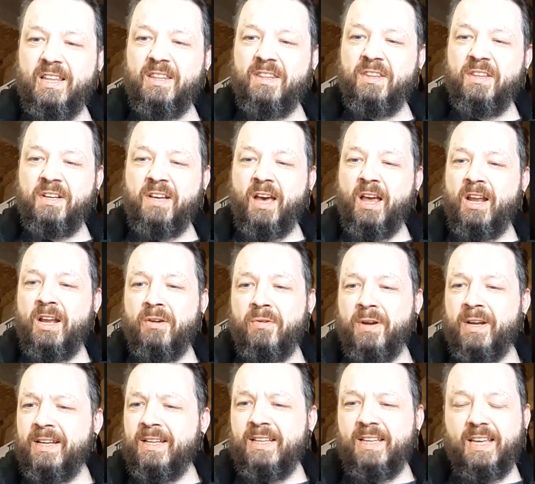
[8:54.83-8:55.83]
The
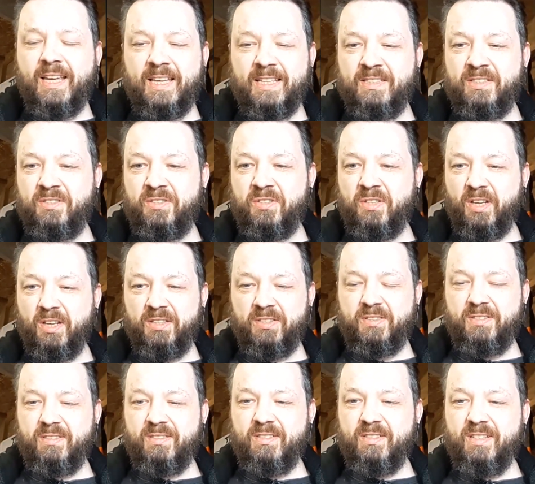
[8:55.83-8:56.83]
colouring is
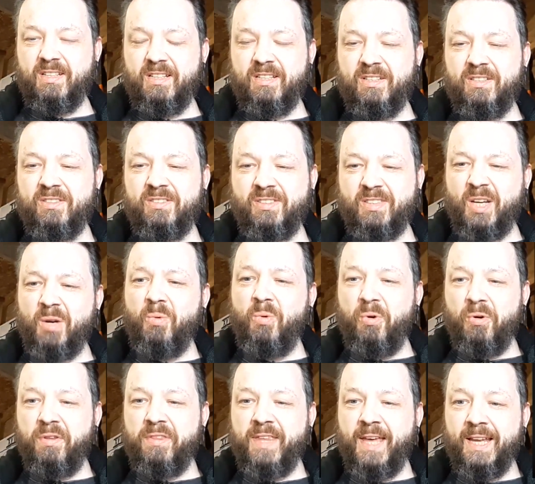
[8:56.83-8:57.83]
just so
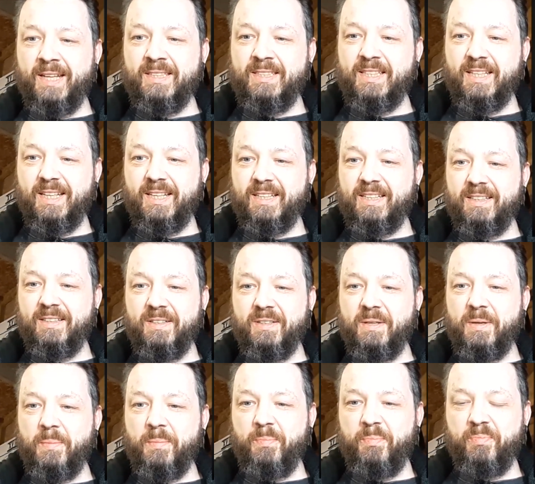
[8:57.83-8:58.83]
authentic.
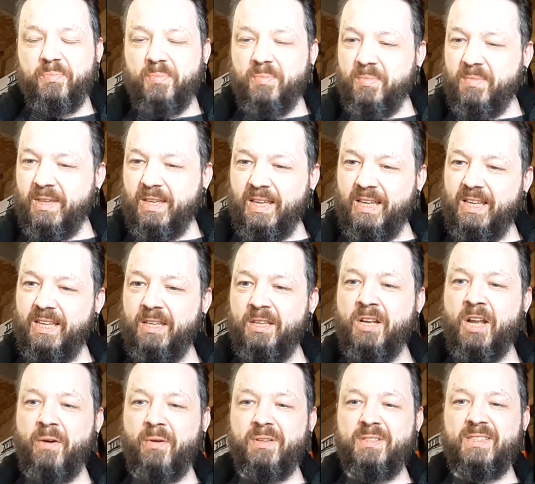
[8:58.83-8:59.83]
You
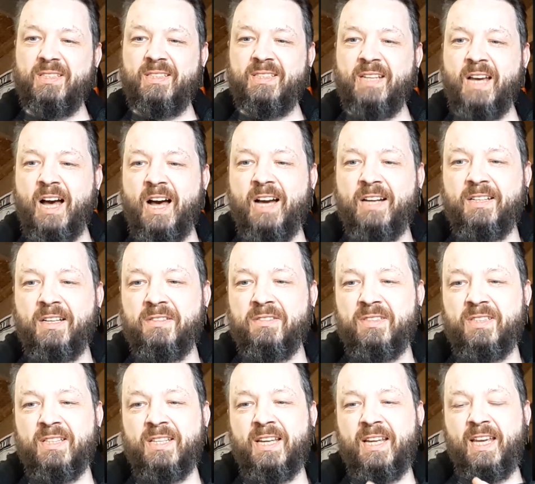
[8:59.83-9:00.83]
know, it's dark
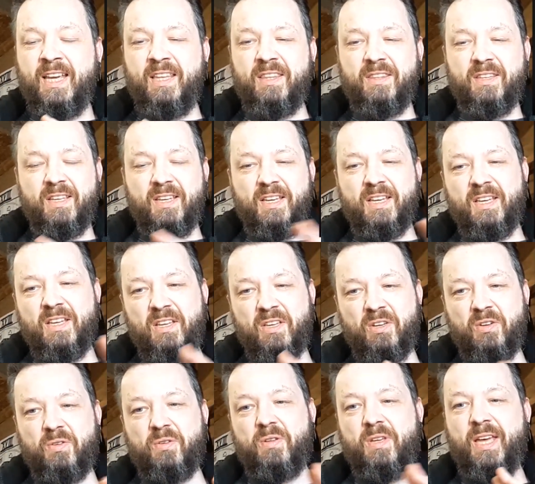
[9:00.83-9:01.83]
underneath,
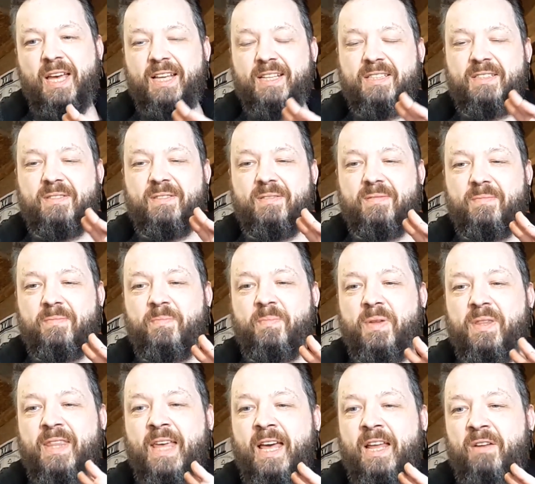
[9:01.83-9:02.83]

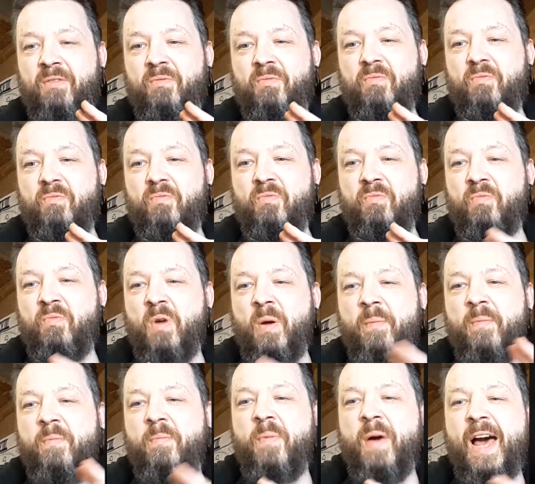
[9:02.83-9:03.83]
but then
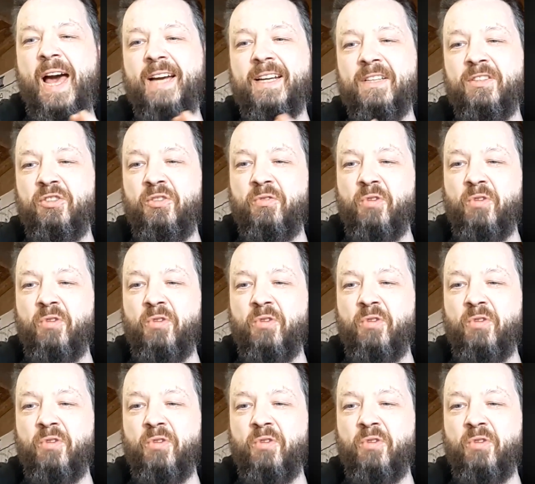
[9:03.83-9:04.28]
rubbed back, and you've